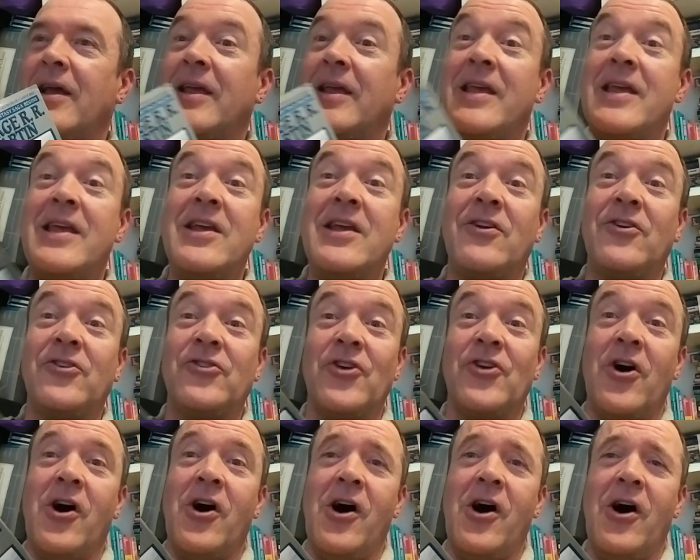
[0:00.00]
Geeks
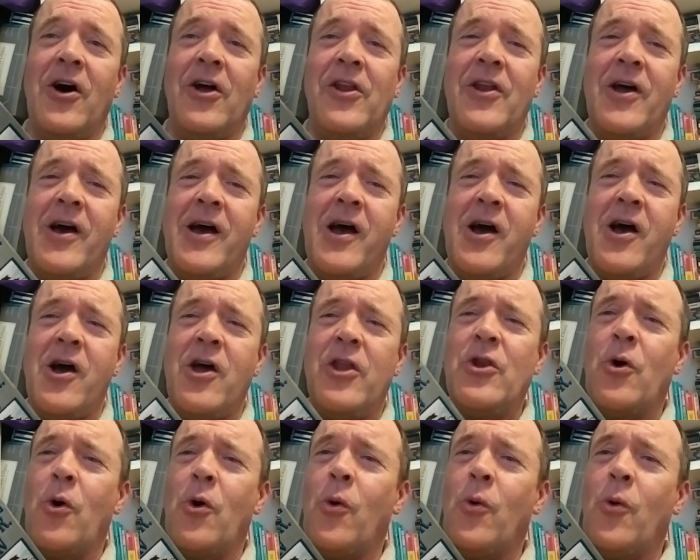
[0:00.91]
On,
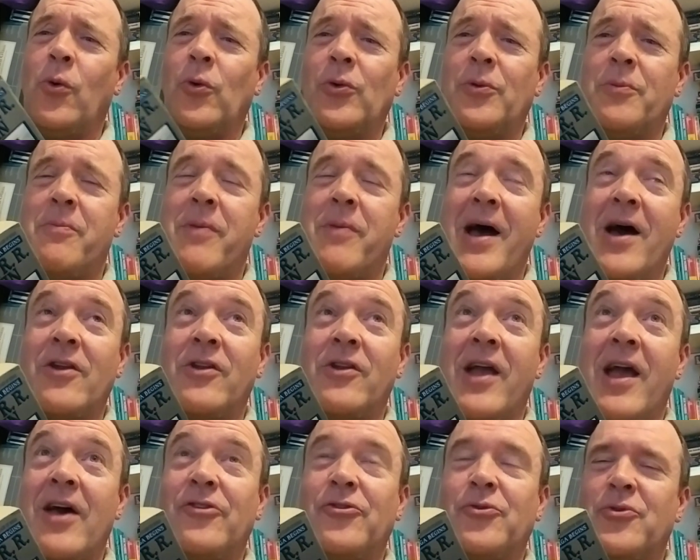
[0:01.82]
an old
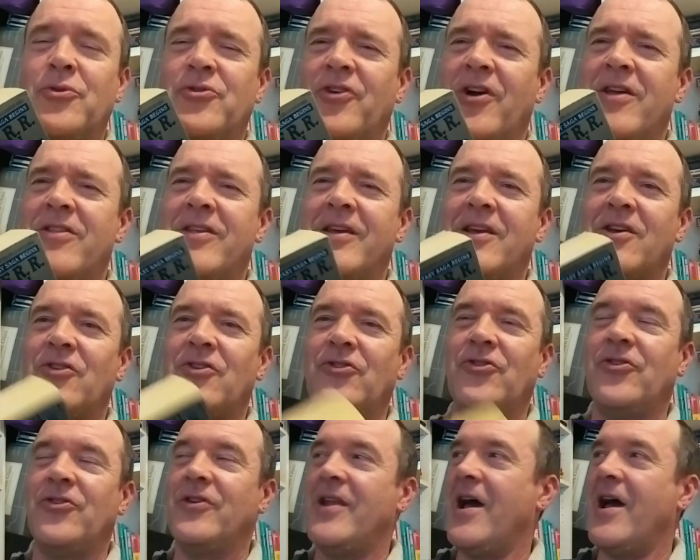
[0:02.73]
podcast, which I think
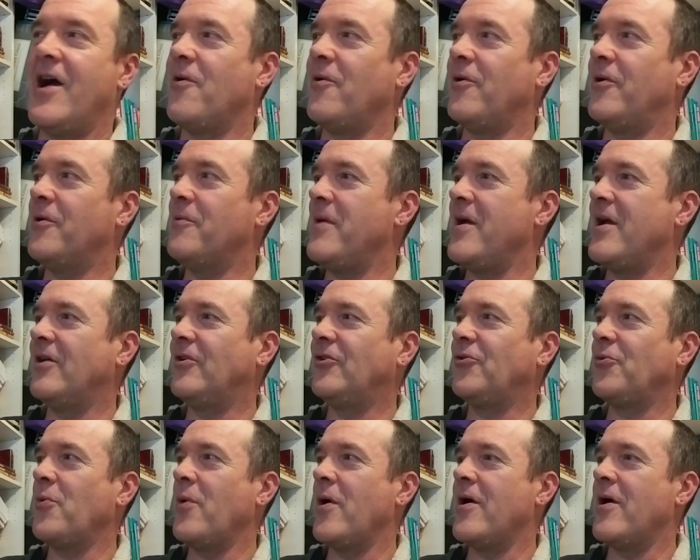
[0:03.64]
is now in
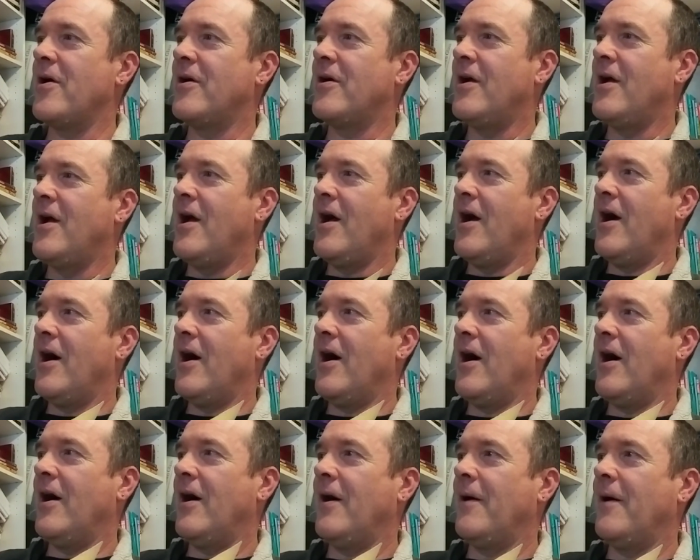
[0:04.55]
abeyance, where
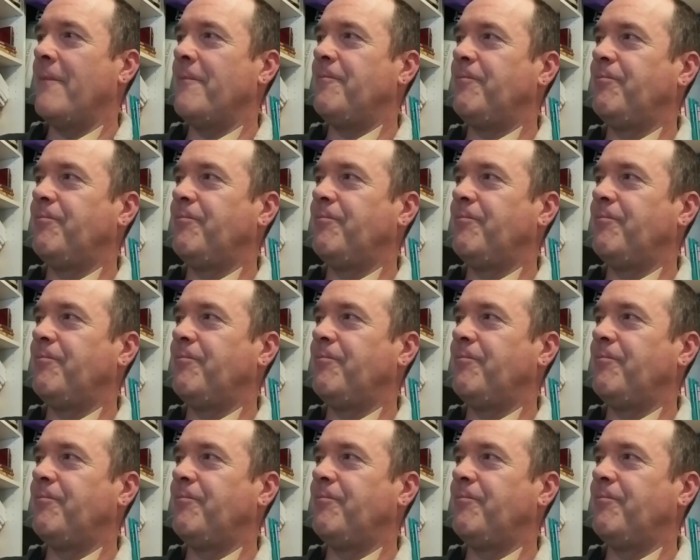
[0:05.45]
a